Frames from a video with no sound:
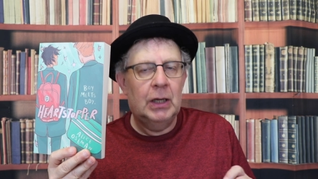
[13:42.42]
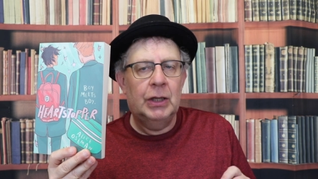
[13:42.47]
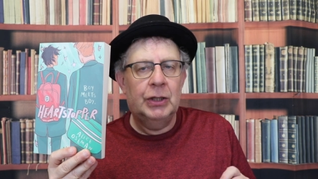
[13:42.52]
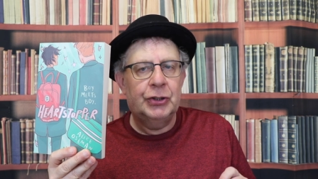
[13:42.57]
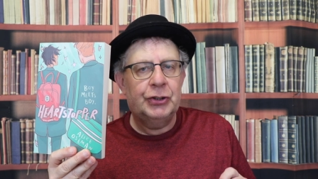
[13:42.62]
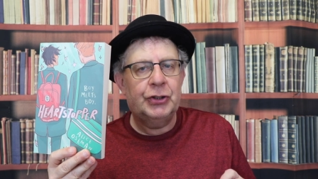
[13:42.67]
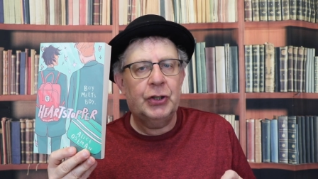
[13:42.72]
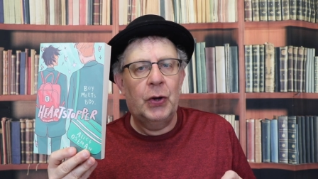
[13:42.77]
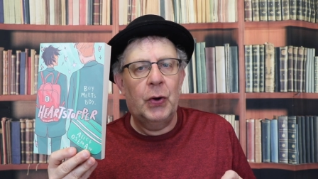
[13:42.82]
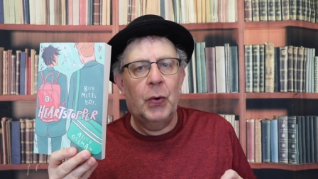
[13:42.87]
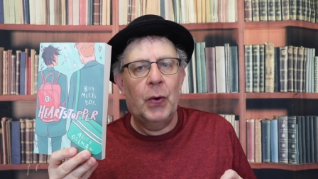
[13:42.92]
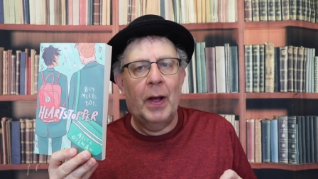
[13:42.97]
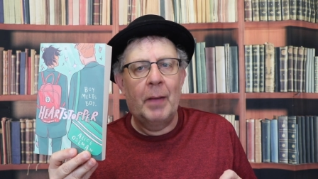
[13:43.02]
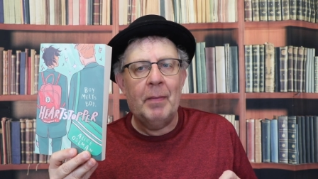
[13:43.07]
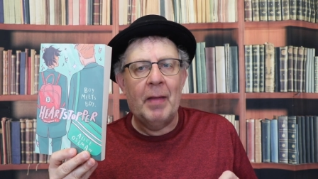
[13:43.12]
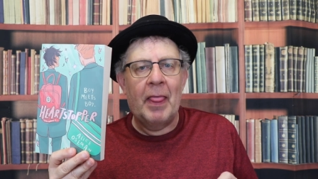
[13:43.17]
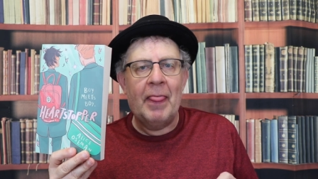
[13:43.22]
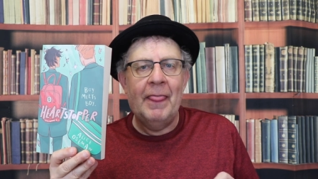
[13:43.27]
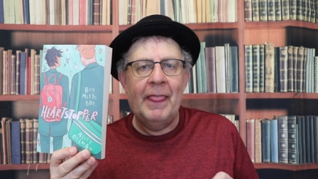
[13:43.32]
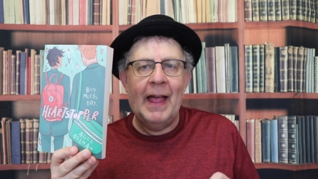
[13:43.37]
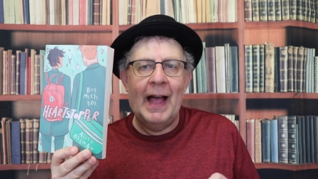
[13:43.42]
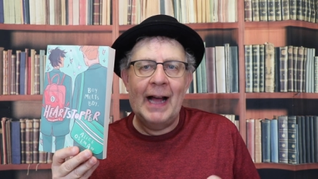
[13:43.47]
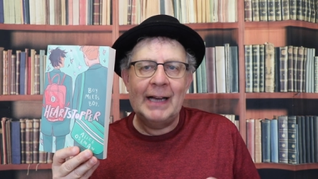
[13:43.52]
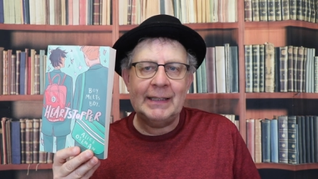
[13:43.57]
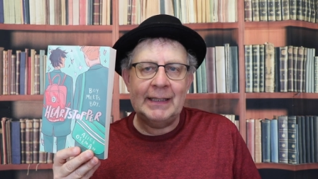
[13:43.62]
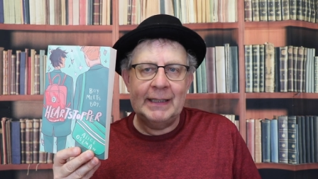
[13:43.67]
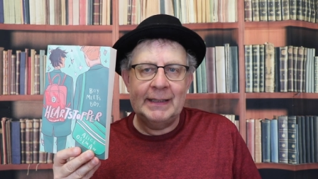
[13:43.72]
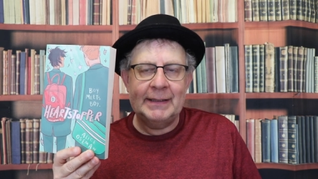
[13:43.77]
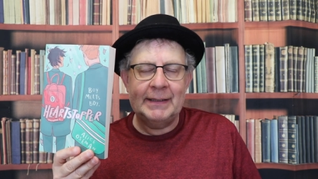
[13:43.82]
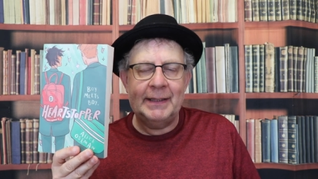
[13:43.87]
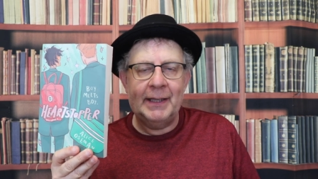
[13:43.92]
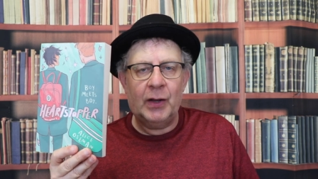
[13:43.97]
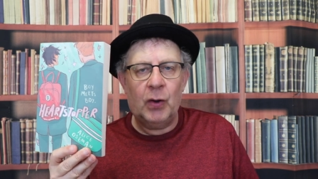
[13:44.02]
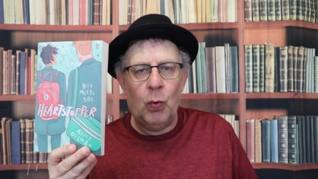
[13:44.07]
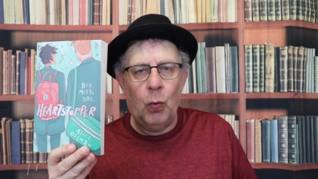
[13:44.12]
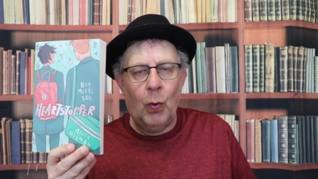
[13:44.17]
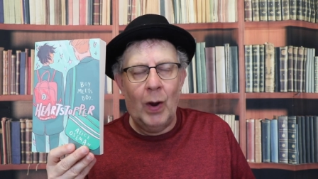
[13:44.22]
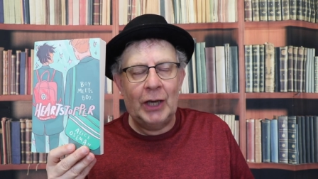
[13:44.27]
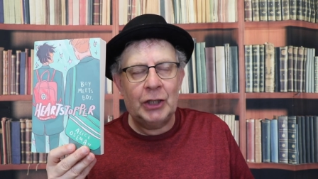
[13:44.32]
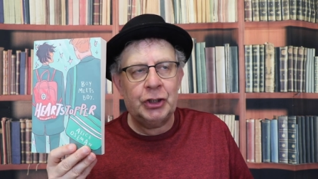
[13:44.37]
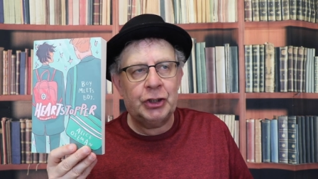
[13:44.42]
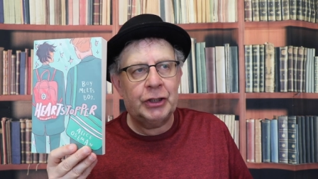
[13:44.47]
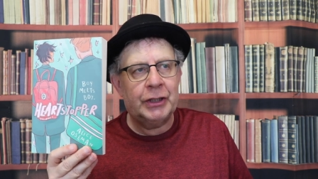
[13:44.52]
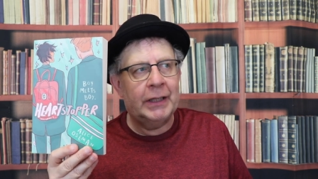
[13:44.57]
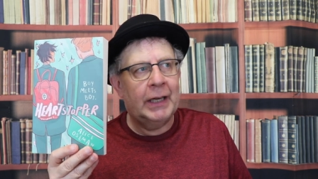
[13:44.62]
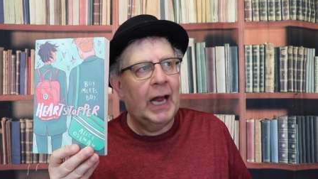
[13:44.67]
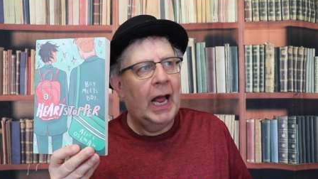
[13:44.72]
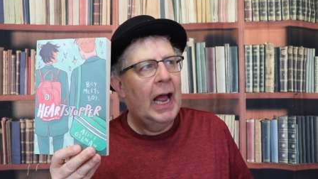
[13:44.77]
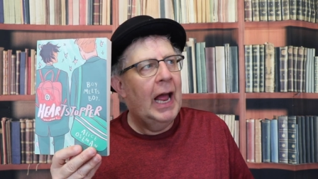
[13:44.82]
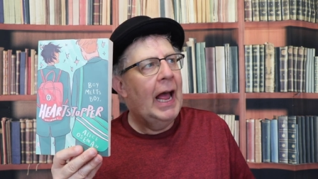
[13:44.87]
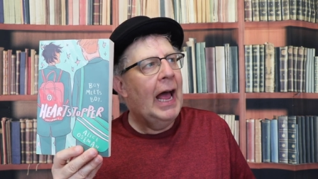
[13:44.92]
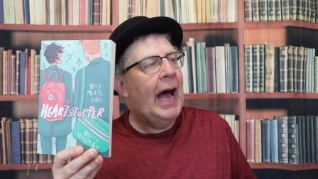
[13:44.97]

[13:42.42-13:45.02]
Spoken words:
So that is the question.